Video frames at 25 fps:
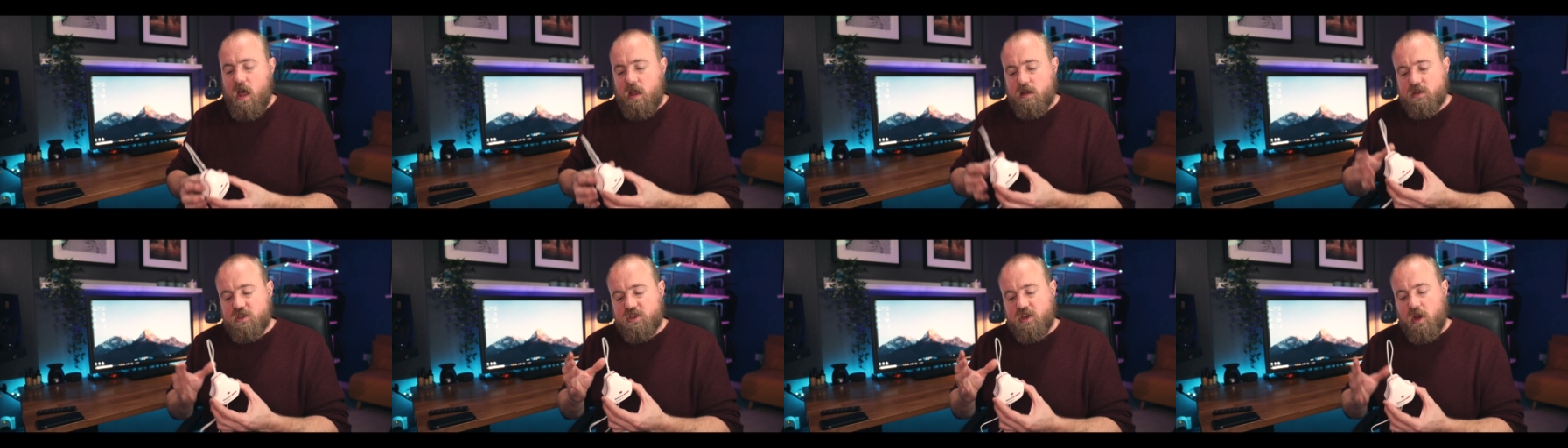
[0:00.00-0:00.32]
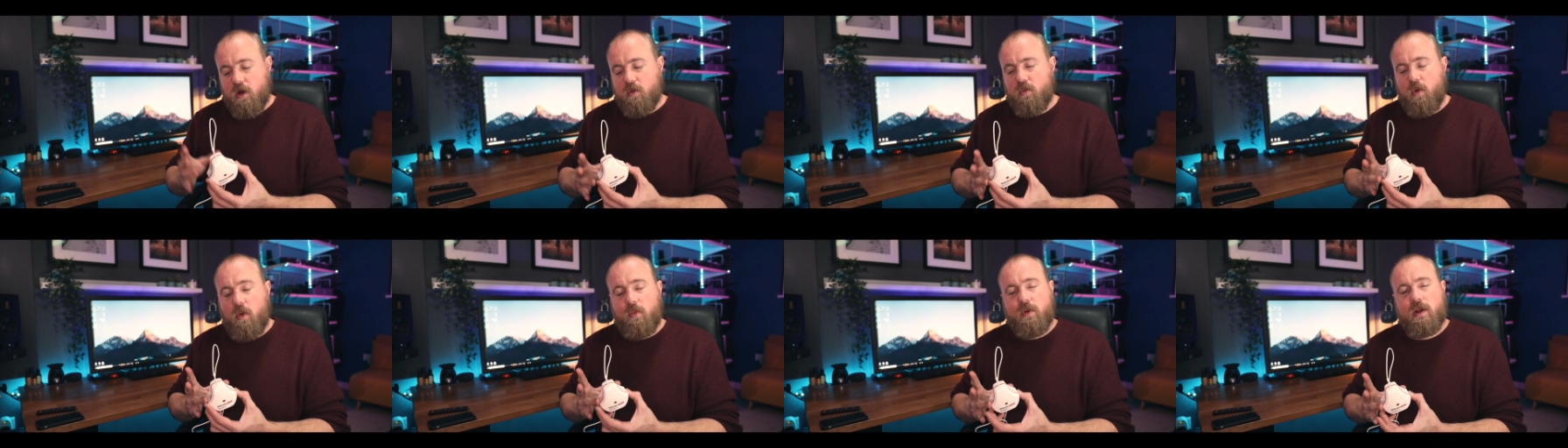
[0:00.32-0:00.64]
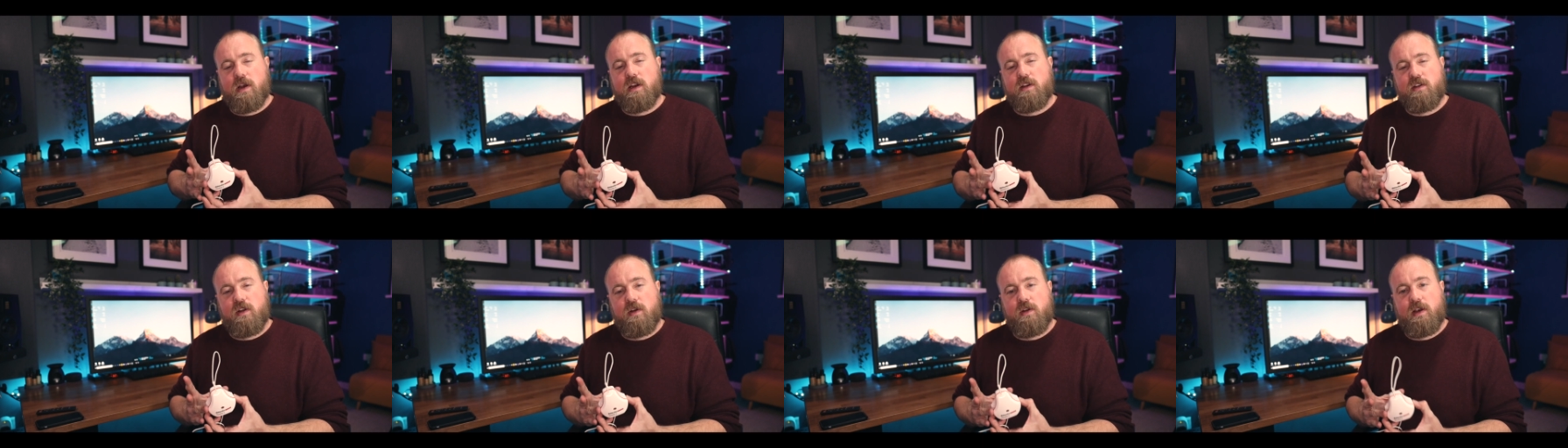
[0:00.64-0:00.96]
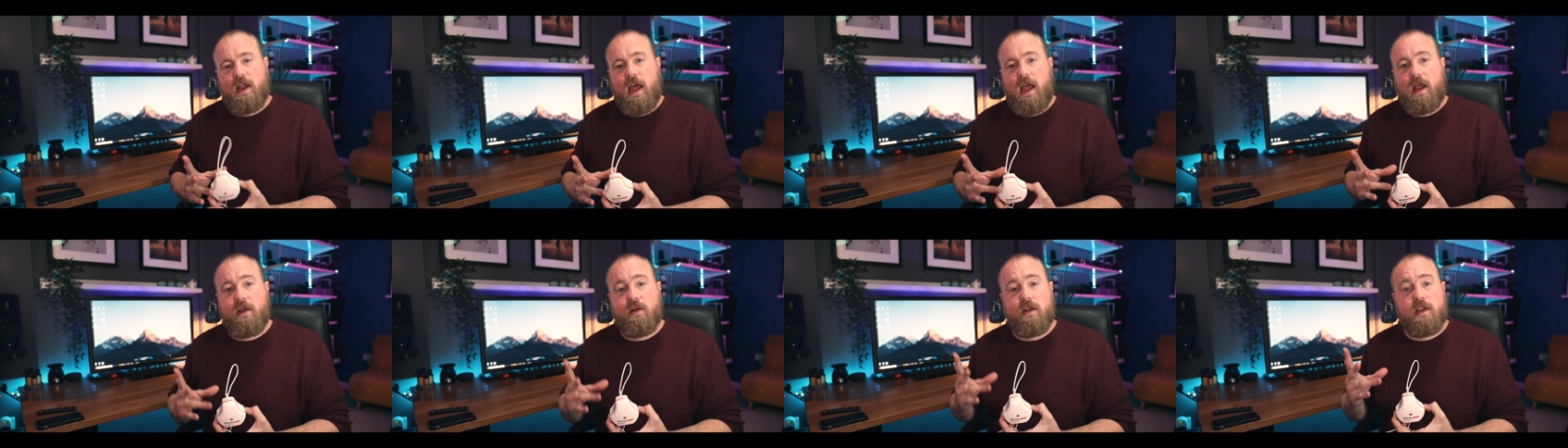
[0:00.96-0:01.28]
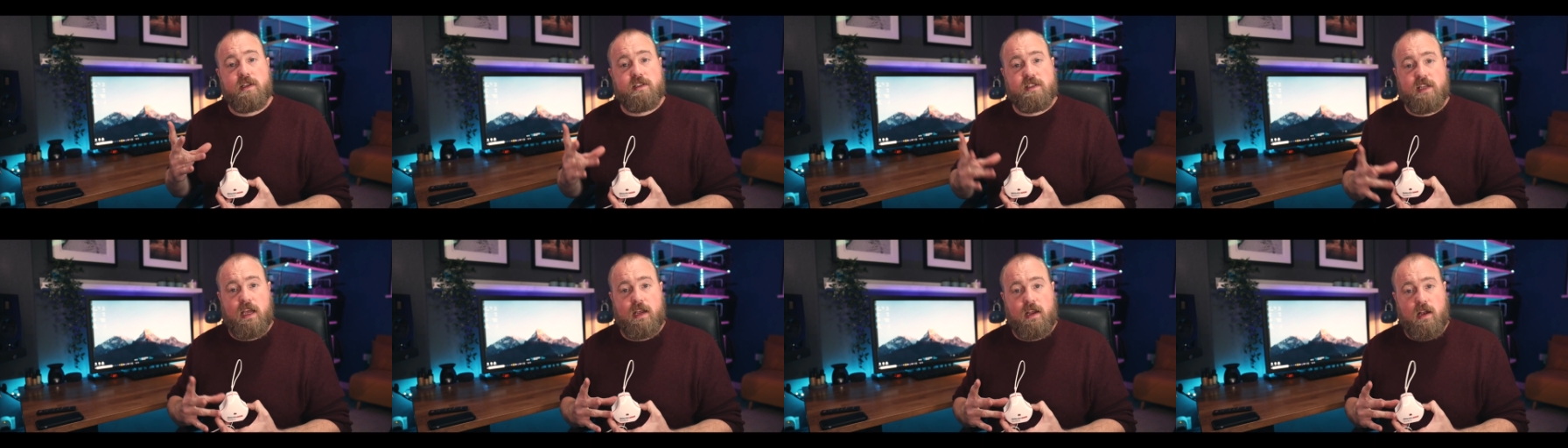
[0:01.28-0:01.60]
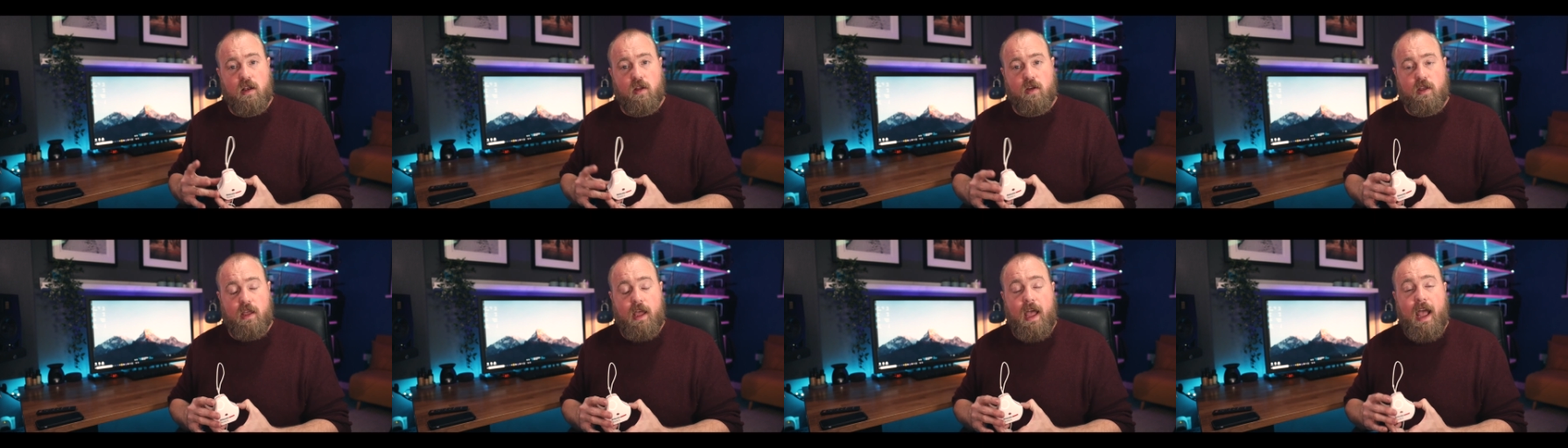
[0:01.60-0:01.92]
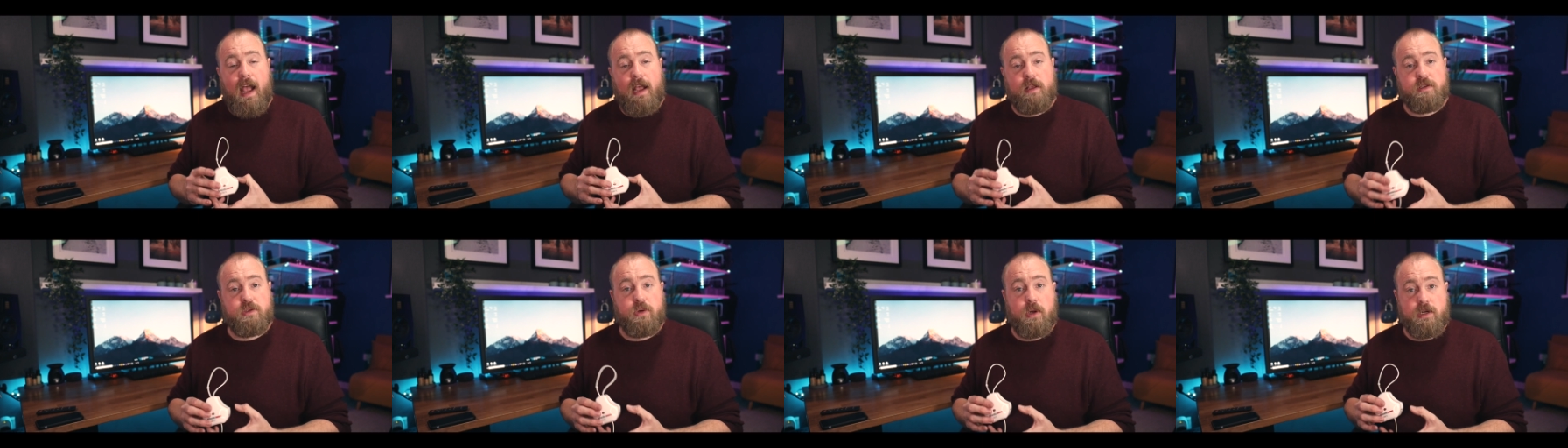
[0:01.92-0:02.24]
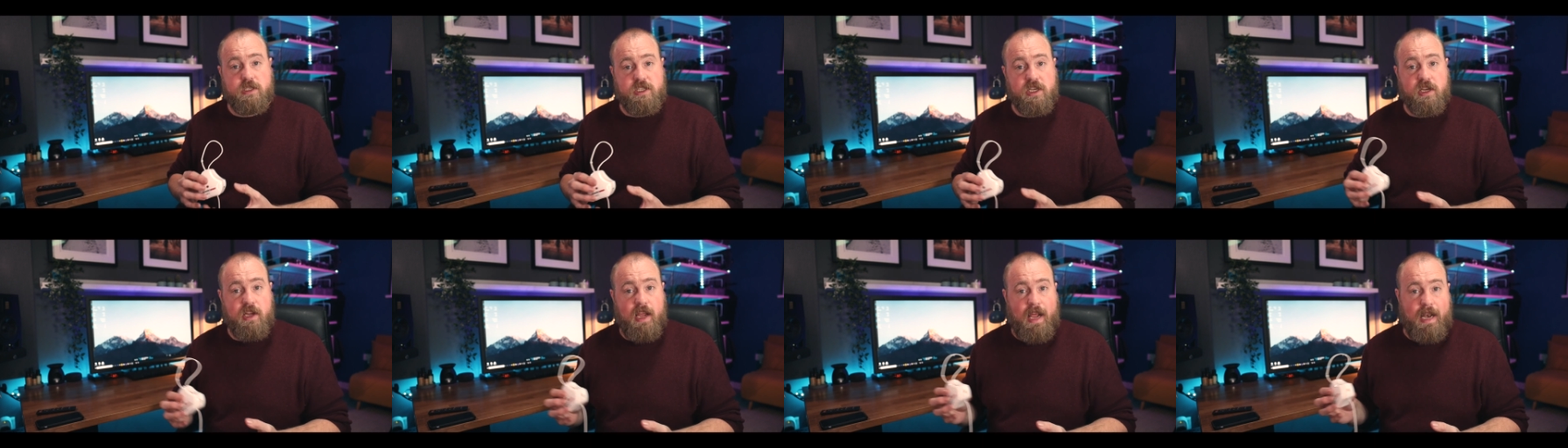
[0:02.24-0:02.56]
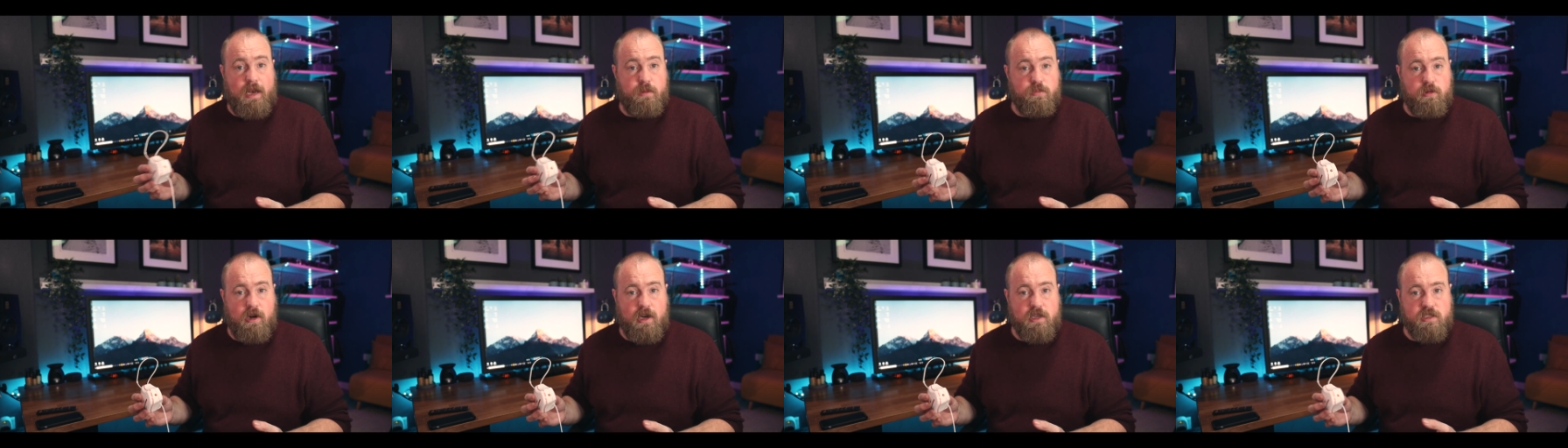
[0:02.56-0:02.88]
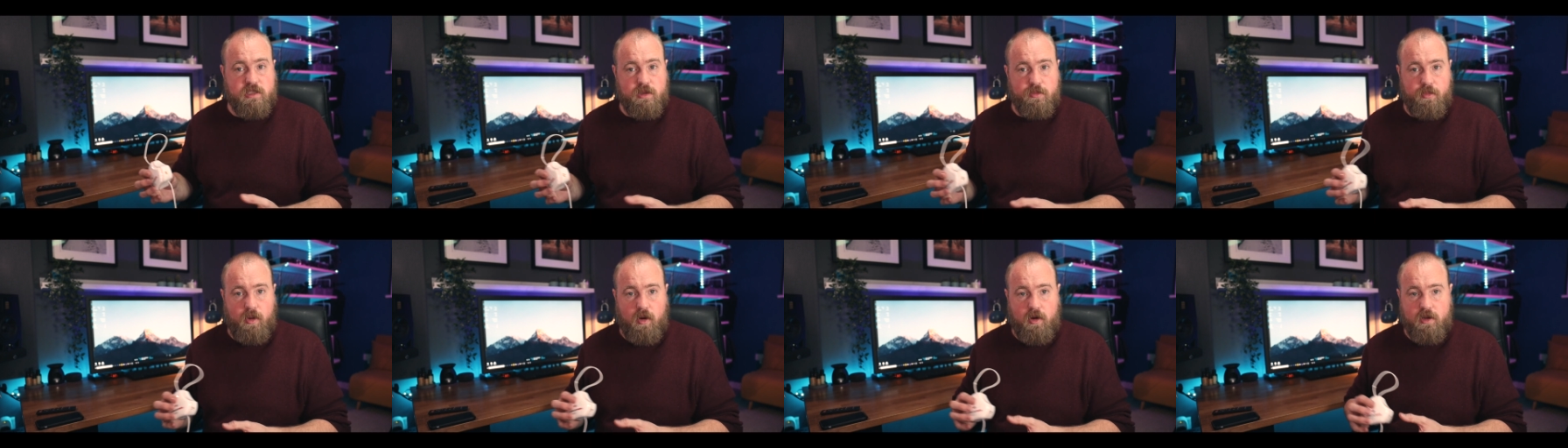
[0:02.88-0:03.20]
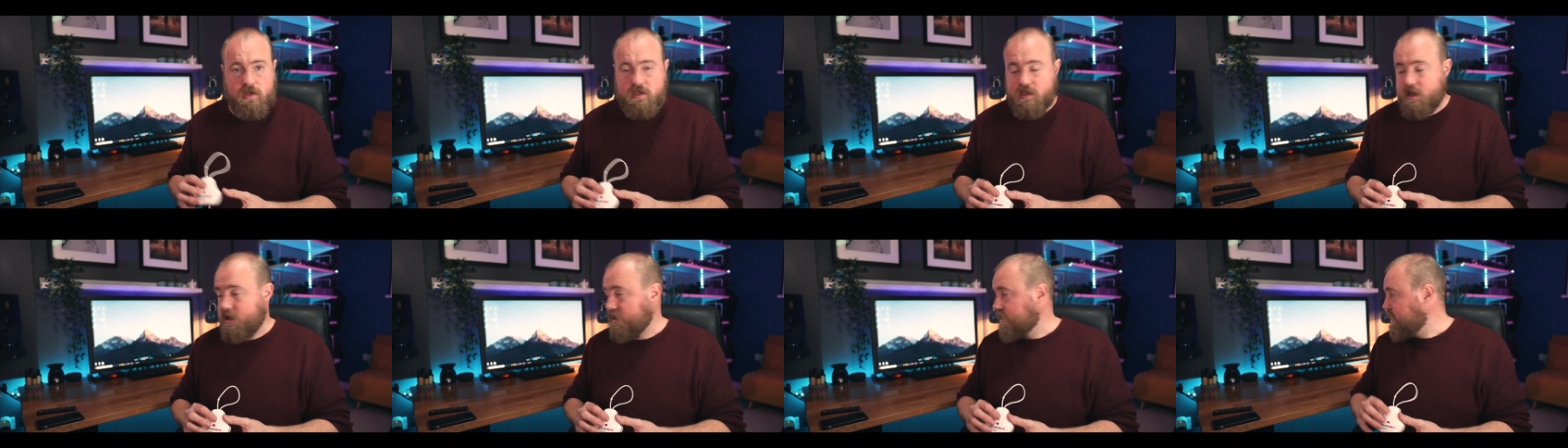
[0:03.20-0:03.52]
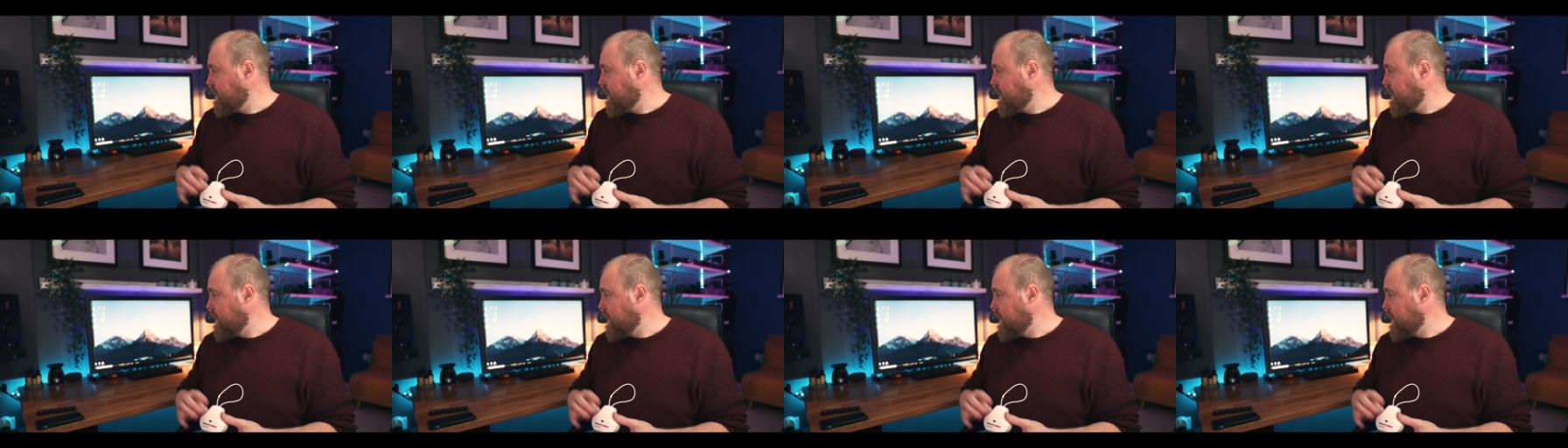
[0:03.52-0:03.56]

So what we're going to do now is take a look at how to actually calibrate a monitor.